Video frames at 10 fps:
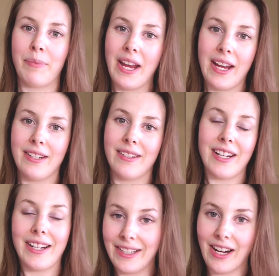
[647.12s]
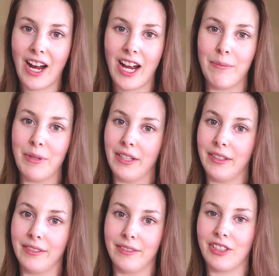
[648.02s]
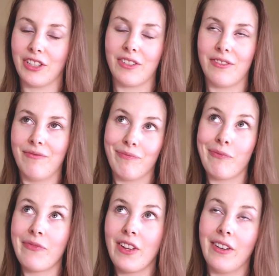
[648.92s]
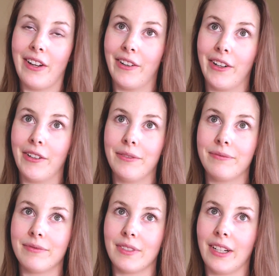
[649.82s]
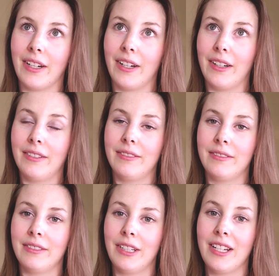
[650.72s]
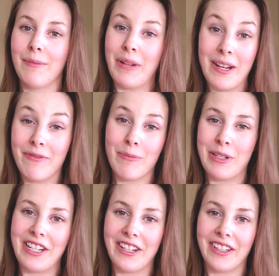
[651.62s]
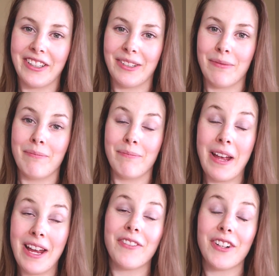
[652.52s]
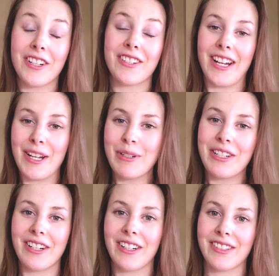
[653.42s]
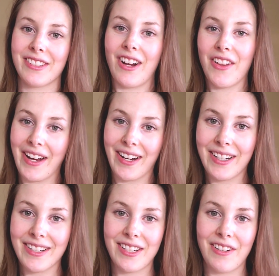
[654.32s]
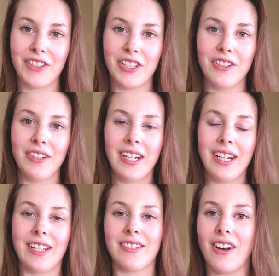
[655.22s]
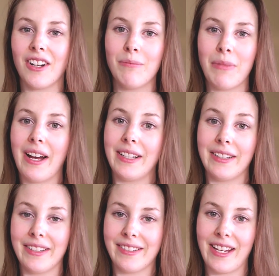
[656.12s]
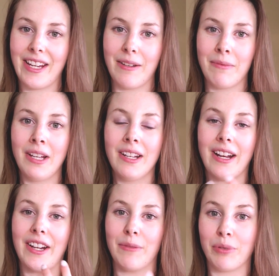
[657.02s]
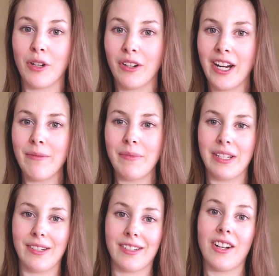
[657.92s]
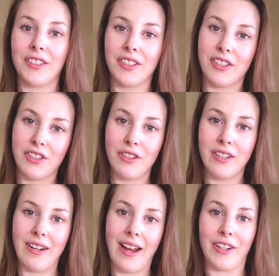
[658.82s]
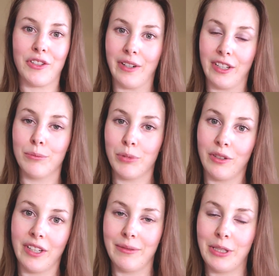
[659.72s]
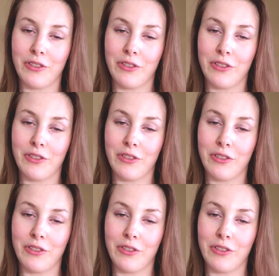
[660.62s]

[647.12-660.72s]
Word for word: paid study time and just, I don't know, paying for study materials and all that kind of stuff too. It's all combined in the same kind of program, and it's called the Student Actuarial Program